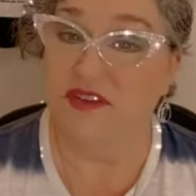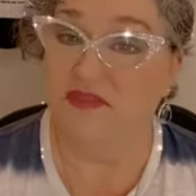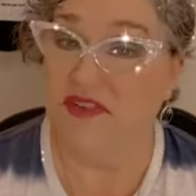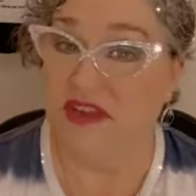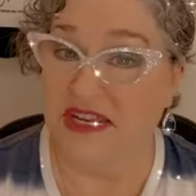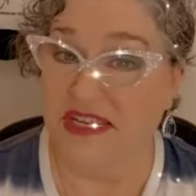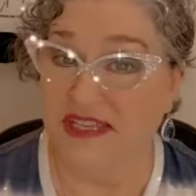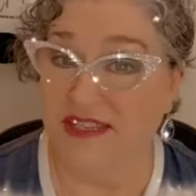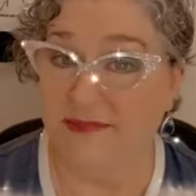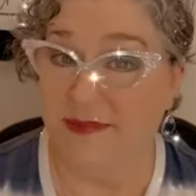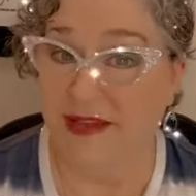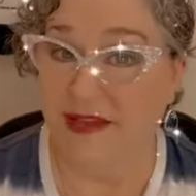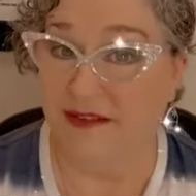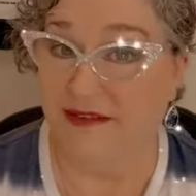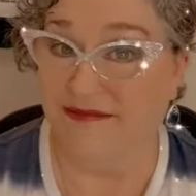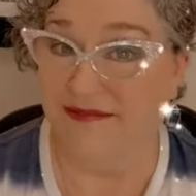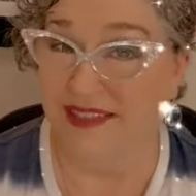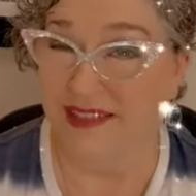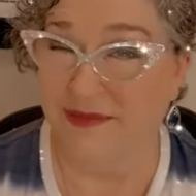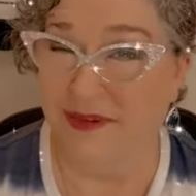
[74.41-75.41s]
a funny
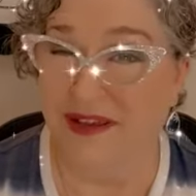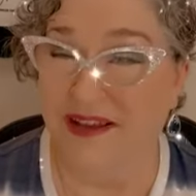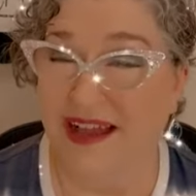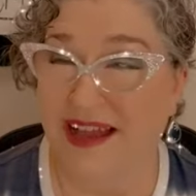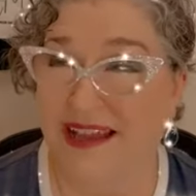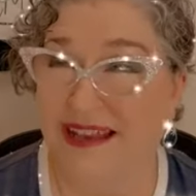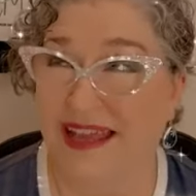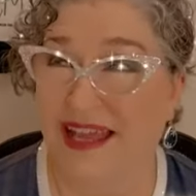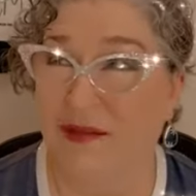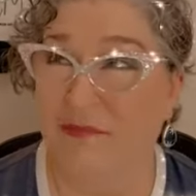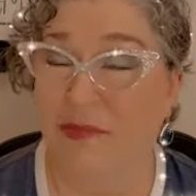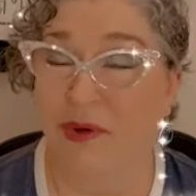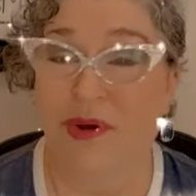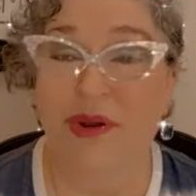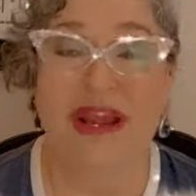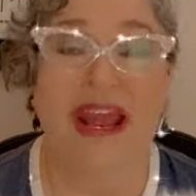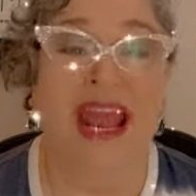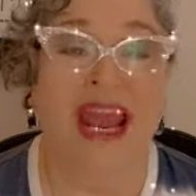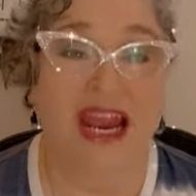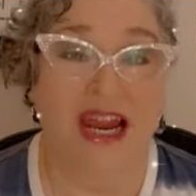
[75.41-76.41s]
smell. It smelled kind of like
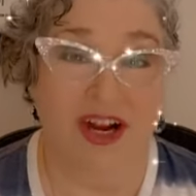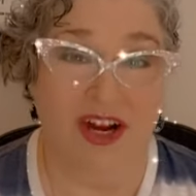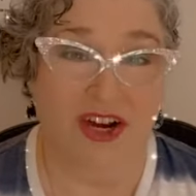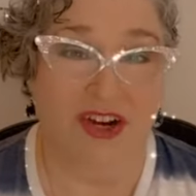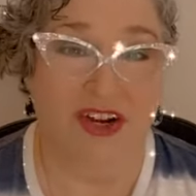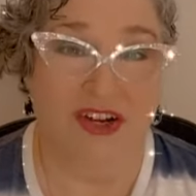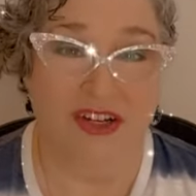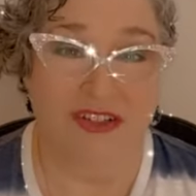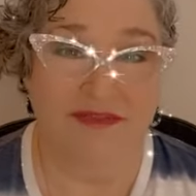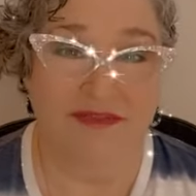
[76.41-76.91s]
burnt hair